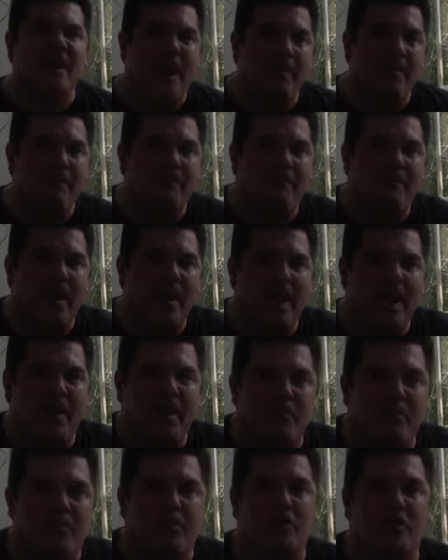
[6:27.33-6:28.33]
and better
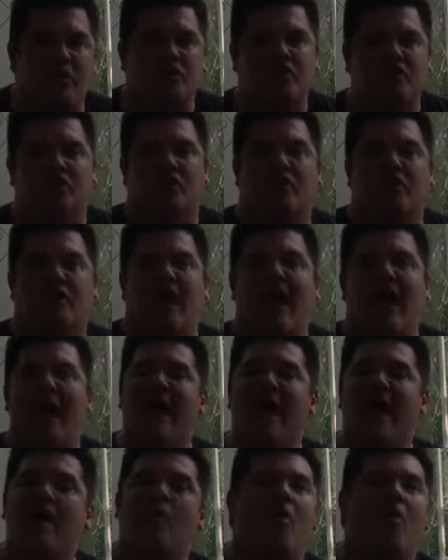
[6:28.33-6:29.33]
person.
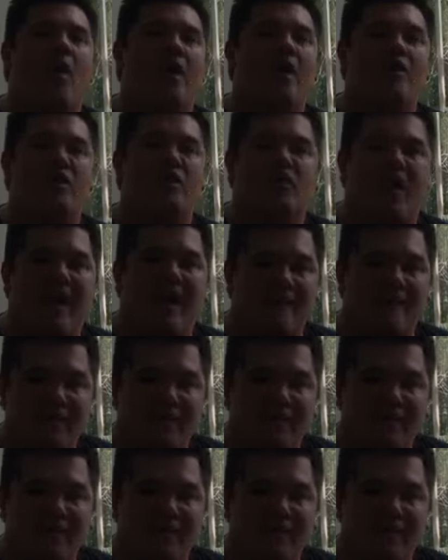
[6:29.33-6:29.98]
I want you to have